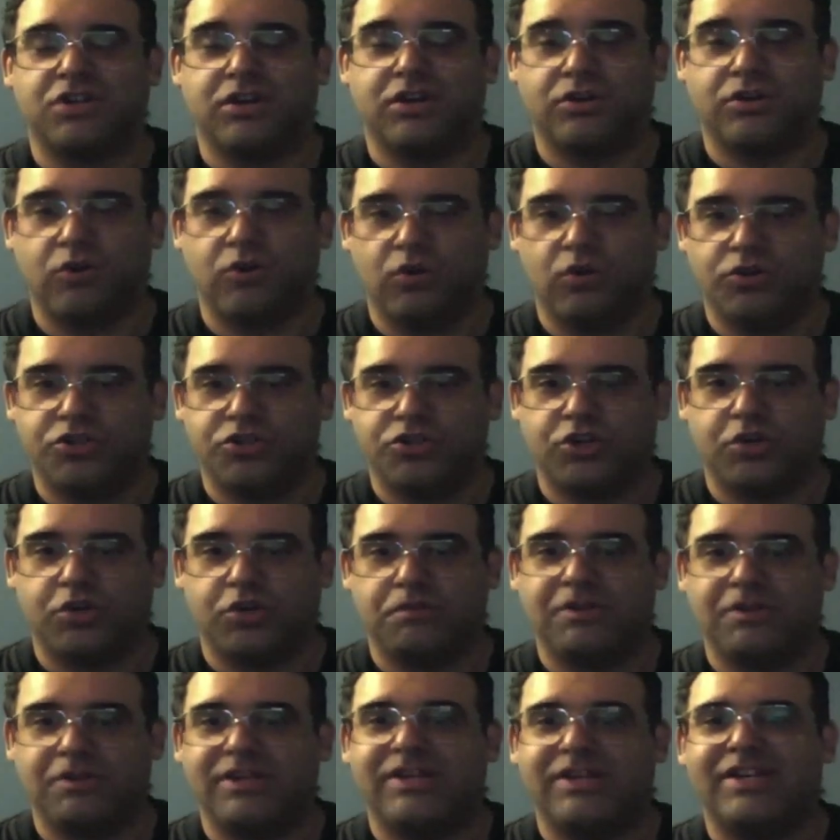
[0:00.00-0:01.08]
a gold
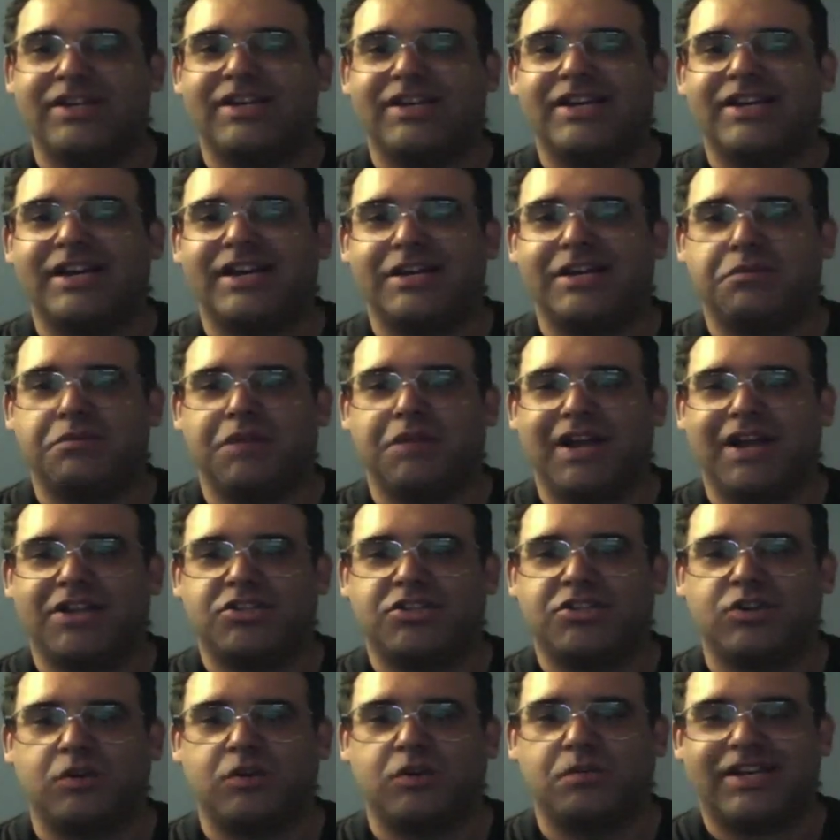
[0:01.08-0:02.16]
Sharpie and a black
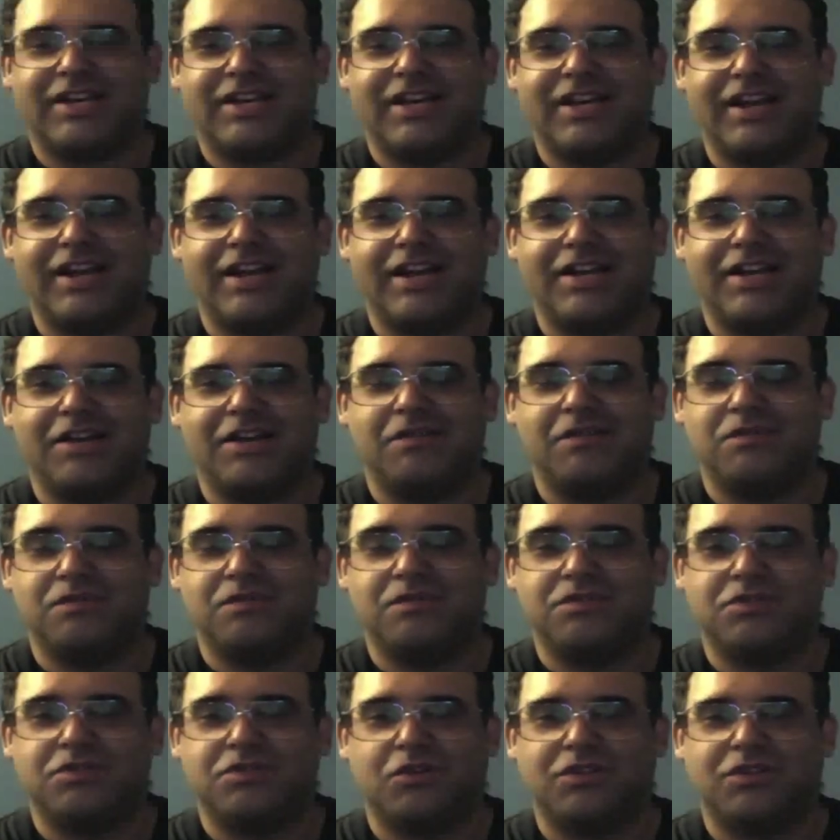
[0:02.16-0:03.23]
Sharpie. And I'm
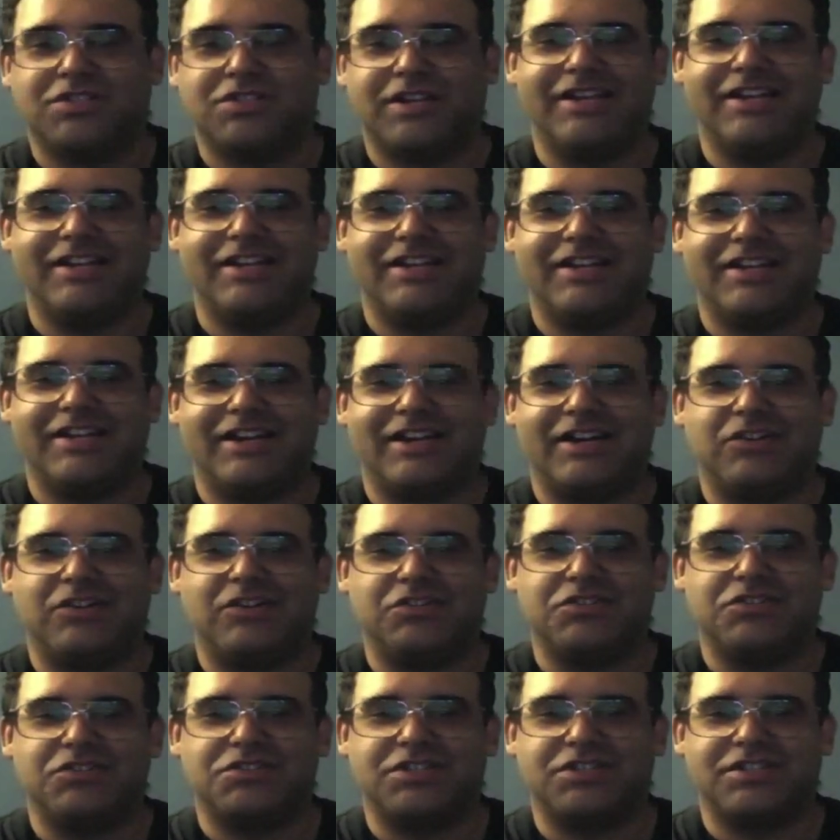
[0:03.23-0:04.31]
so excited. I
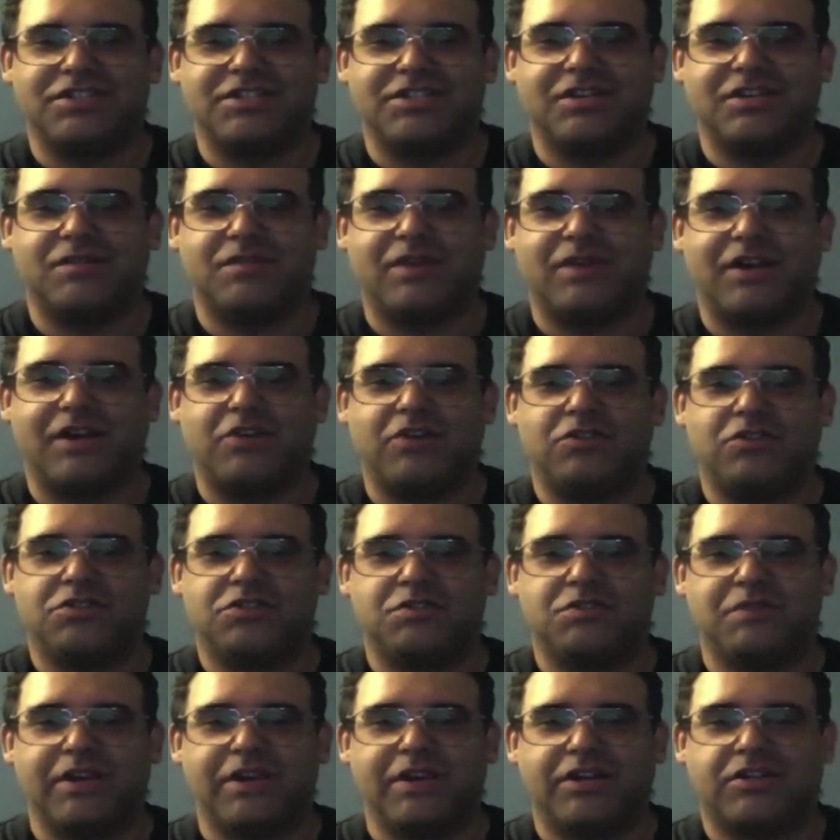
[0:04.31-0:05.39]
also said to him, I also
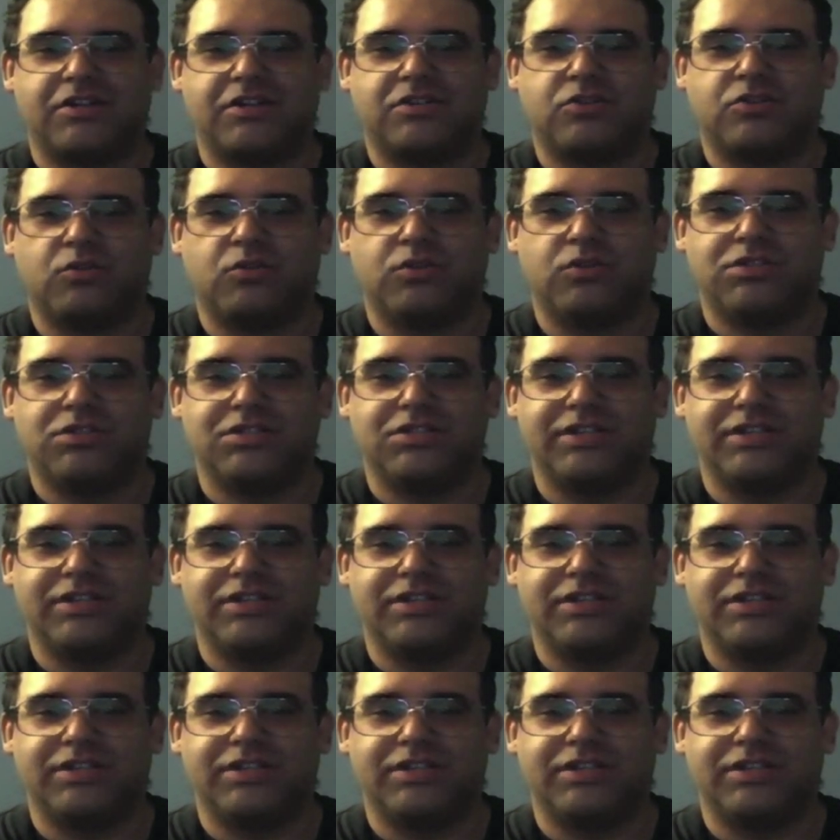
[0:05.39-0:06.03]
met Cloris